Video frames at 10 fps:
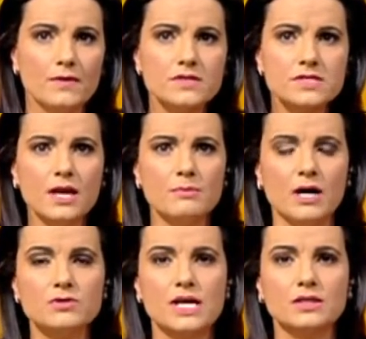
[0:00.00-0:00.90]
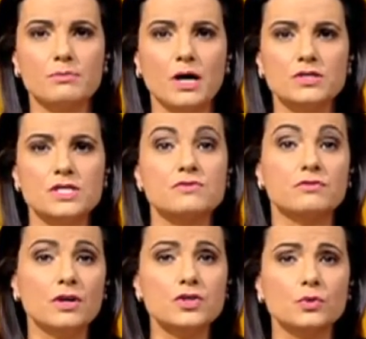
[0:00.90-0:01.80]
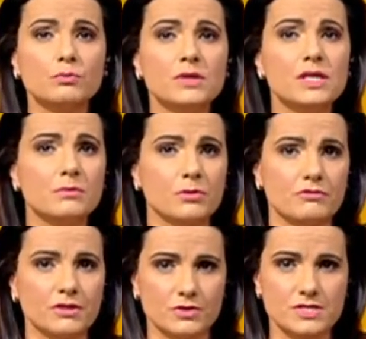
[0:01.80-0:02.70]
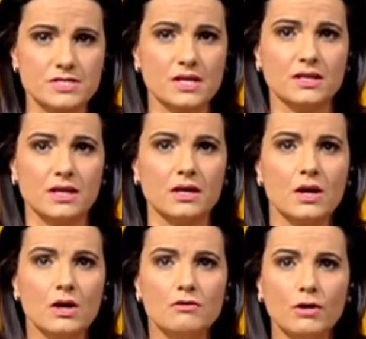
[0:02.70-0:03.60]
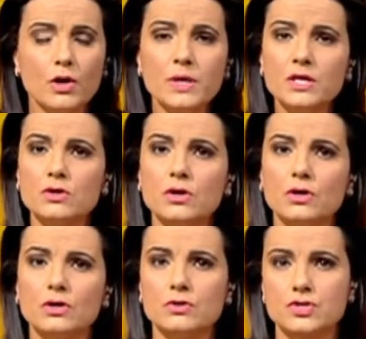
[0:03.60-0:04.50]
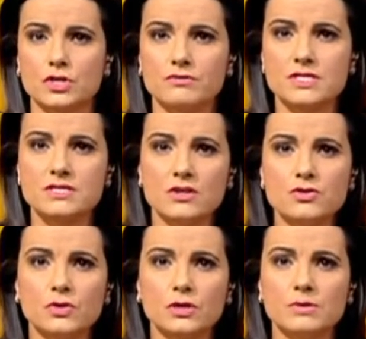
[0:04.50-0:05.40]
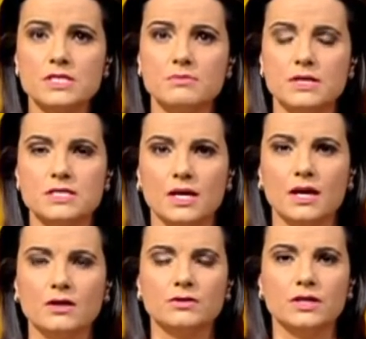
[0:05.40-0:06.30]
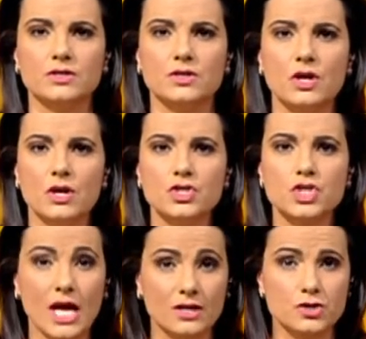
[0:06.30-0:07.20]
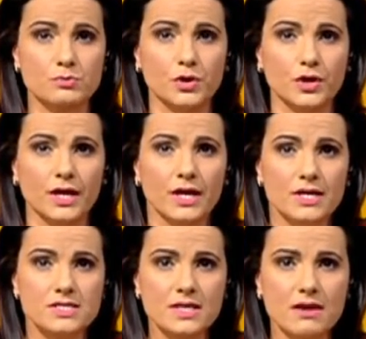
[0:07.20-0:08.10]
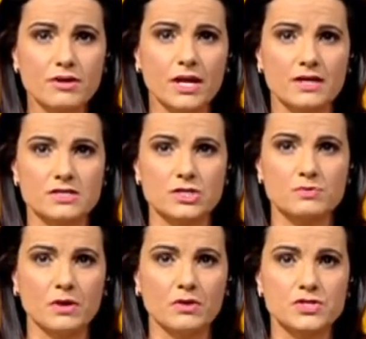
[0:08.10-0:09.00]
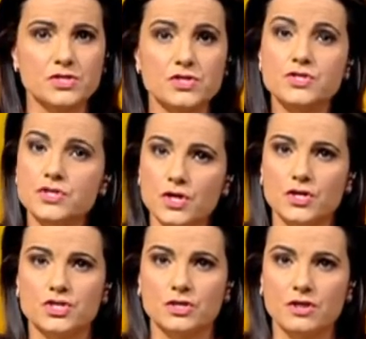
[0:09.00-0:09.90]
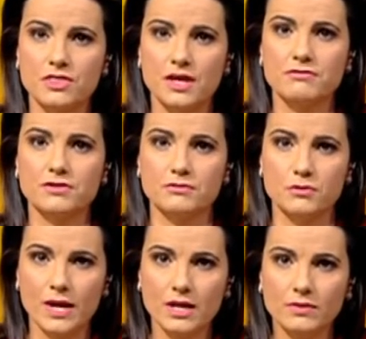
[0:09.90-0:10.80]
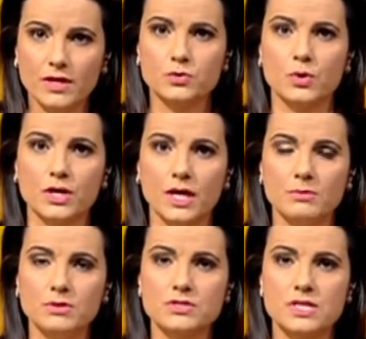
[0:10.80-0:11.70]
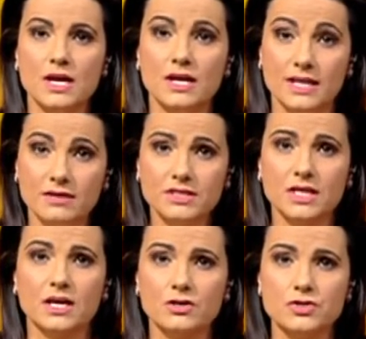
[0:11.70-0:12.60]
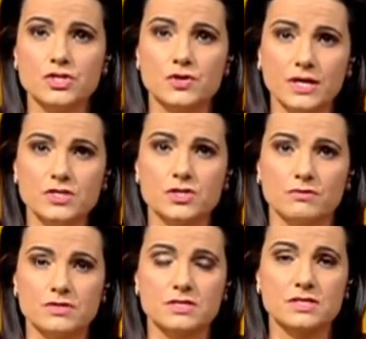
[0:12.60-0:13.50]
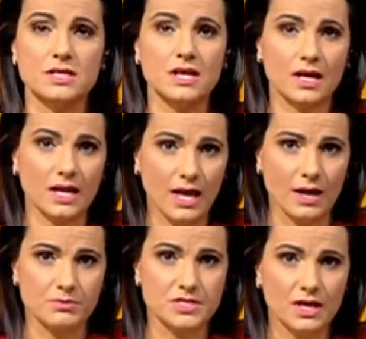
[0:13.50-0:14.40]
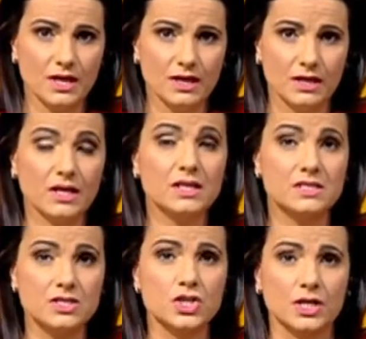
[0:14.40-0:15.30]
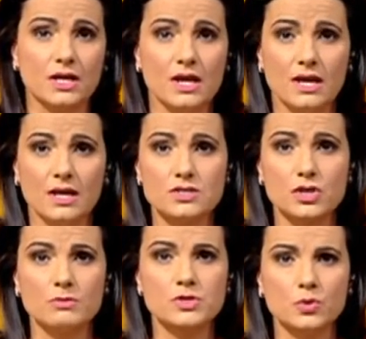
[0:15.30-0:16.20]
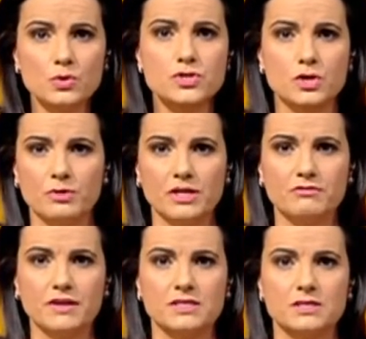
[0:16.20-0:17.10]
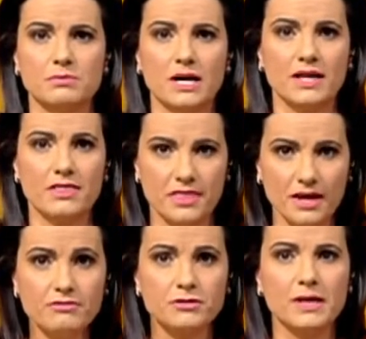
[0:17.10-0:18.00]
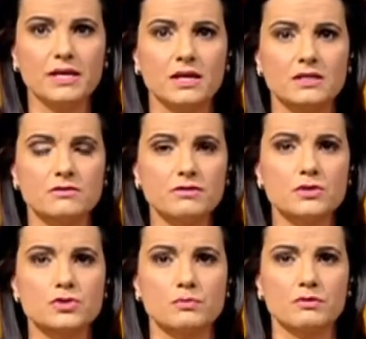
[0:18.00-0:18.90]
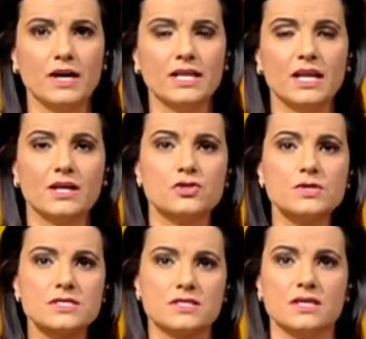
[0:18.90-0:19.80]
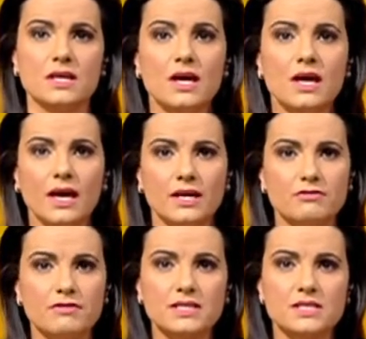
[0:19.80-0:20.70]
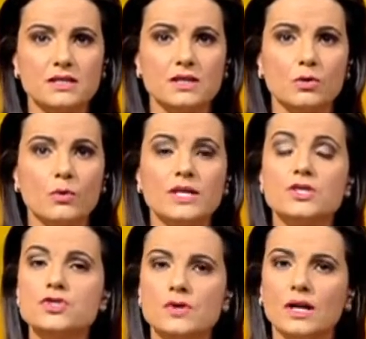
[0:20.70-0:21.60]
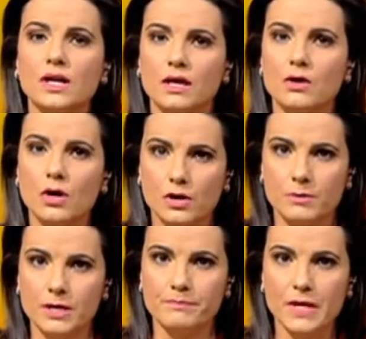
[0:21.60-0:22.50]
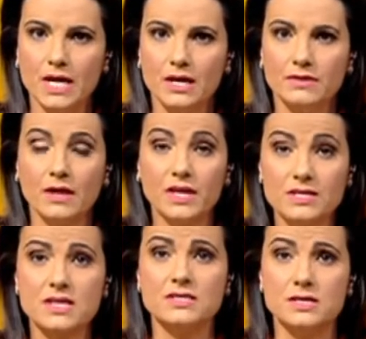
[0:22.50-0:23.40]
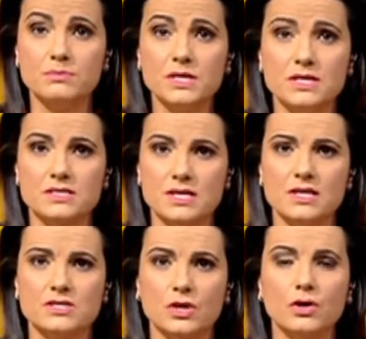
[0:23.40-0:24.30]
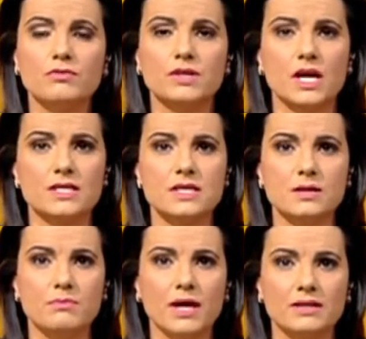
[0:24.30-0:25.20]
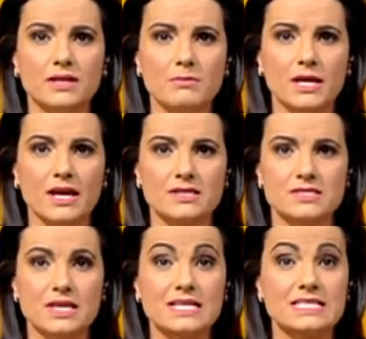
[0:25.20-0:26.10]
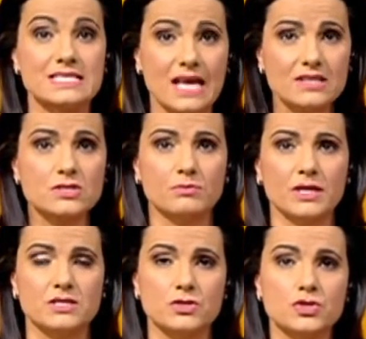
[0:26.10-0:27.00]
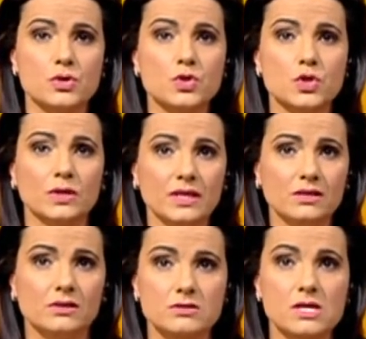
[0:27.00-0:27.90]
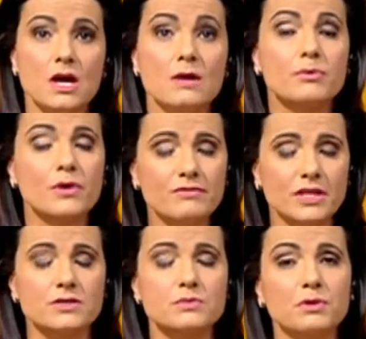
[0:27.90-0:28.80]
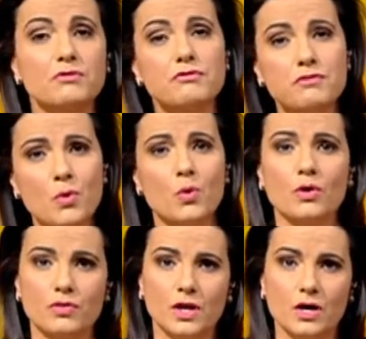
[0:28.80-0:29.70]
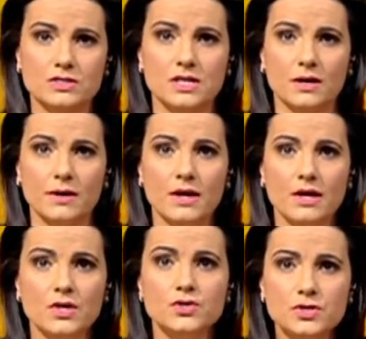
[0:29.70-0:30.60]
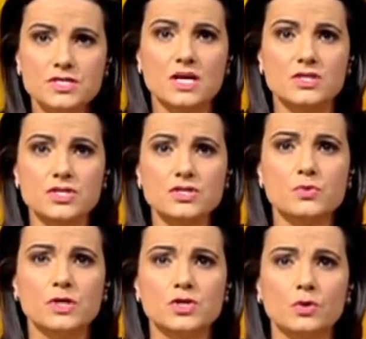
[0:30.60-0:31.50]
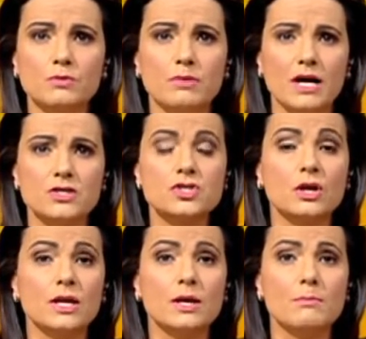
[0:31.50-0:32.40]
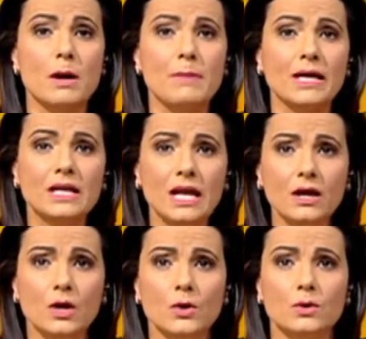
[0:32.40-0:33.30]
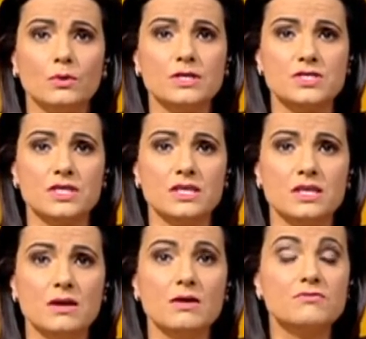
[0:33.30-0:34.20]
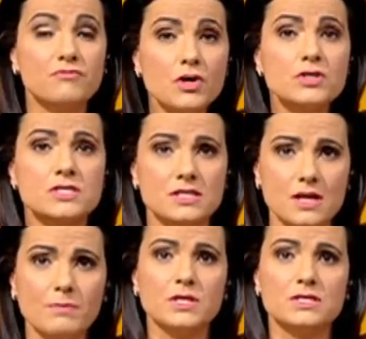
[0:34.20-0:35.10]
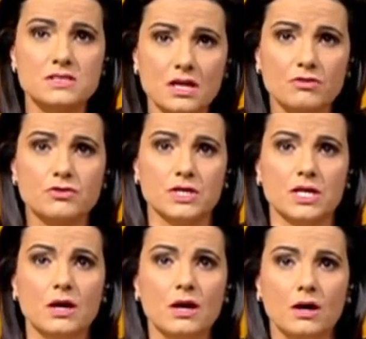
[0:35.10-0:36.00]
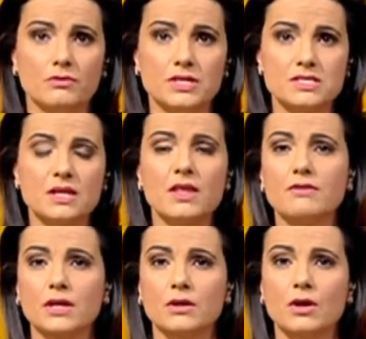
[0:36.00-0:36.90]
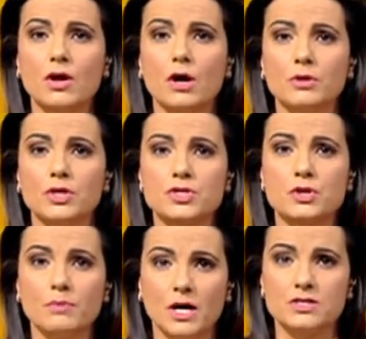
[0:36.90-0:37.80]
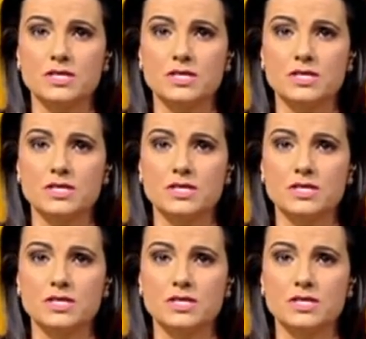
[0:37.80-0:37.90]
This came out at the party's virtual media briefing on Sunday, following the conclusion of its Central Committee meeting held in Johannesburg. South Africa has experienced a surge in the theft of rail network cables, leaving the country's train services in near collapse. Now, in addition, Eskom has also been affected by theft, making it difficult to provide electricity and affecting the already struggling economy. Now, the SACP says the COVID-19 pandemic has exacerbated social ills prevalent before the lockdown. To discuss this, we're joined by Mapaila, who is the first Deputy Secretary of the South African Communist